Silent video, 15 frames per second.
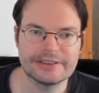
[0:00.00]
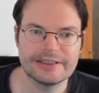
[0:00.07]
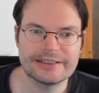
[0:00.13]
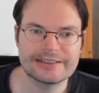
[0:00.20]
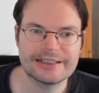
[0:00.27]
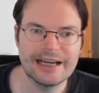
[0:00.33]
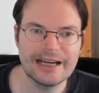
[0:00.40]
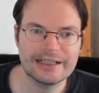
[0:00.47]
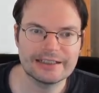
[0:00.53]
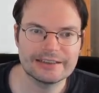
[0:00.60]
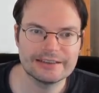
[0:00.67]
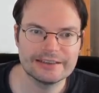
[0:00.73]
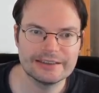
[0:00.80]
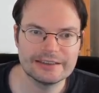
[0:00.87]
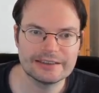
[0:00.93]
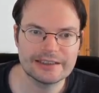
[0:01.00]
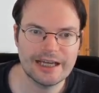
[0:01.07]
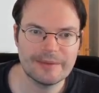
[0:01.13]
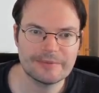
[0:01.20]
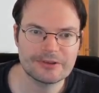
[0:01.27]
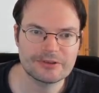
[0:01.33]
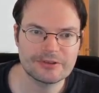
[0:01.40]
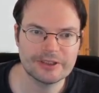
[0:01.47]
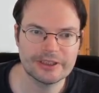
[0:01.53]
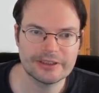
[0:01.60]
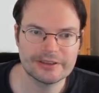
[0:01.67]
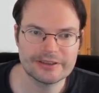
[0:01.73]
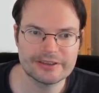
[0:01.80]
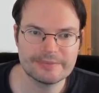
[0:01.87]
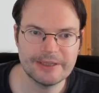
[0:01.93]
exactly
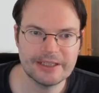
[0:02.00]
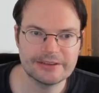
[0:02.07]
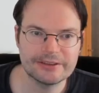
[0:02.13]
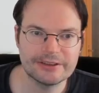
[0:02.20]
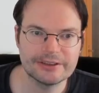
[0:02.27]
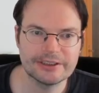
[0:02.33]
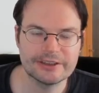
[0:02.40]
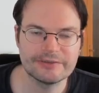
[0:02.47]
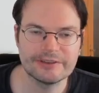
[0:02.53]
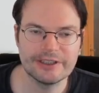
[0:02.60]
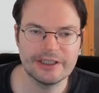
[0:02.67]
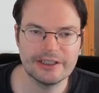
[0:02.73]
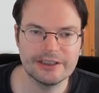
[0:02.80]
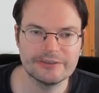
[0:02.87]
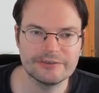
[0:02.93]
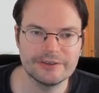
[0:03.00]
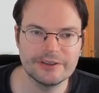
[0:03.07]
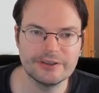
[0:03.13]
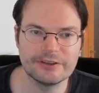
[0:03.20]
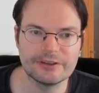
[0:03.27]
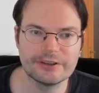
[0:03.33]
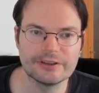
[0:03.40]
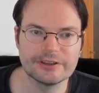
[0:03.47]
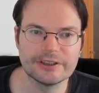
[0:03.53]
capturing this pattern that we have here,